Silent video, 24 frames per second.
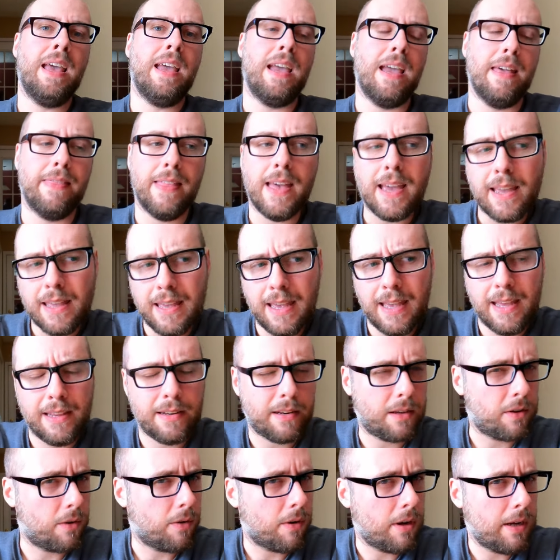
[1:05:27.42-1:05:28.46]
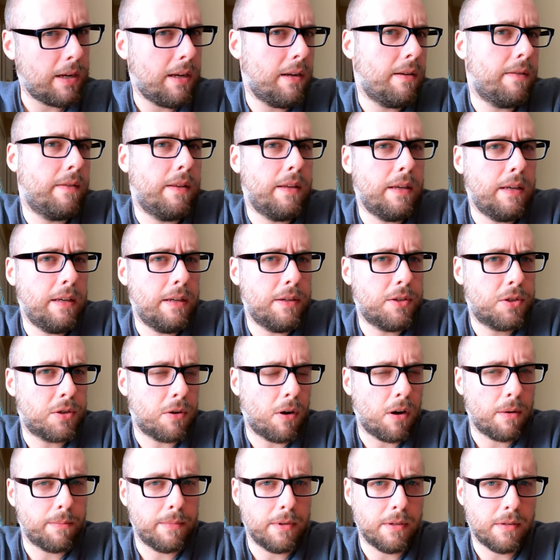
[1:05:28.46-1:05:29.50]
and that can degrade the
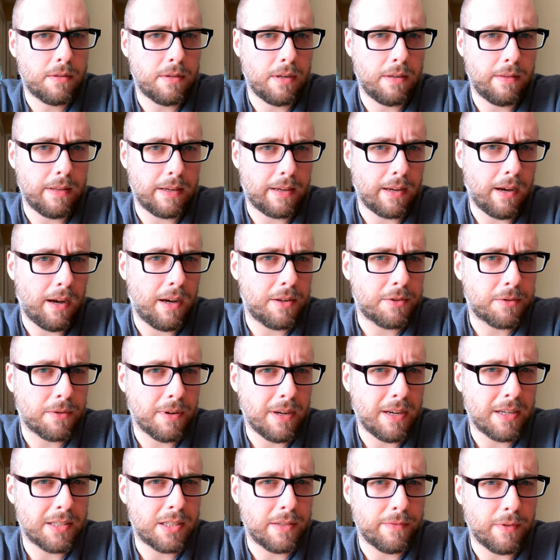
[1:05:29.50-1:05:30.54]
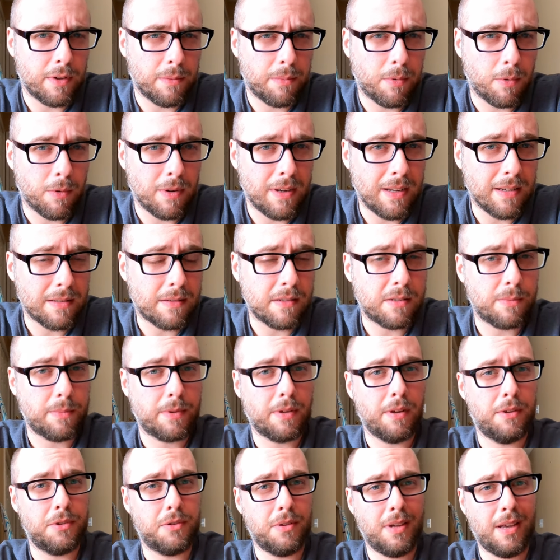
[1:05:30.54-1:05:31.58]
sharpness and the contrast of your print just
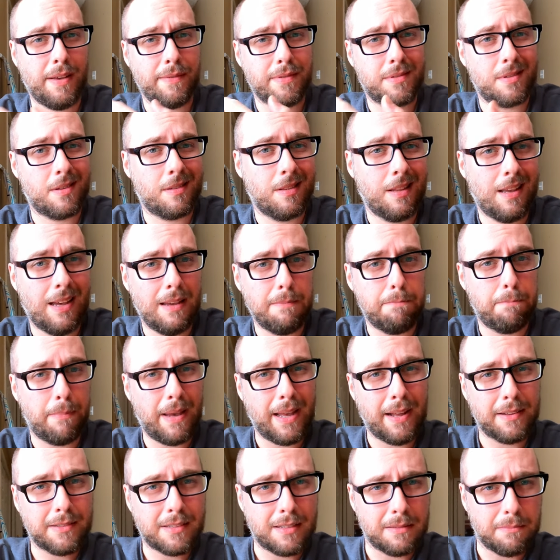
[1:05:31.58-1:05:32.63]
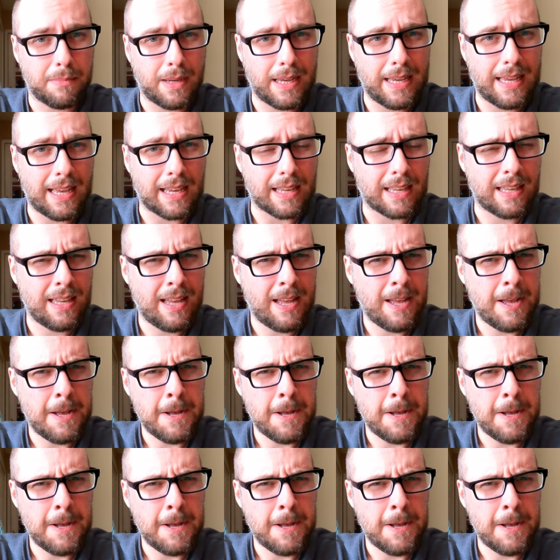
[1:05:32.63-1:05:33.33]
because you have sunlight bouncing back,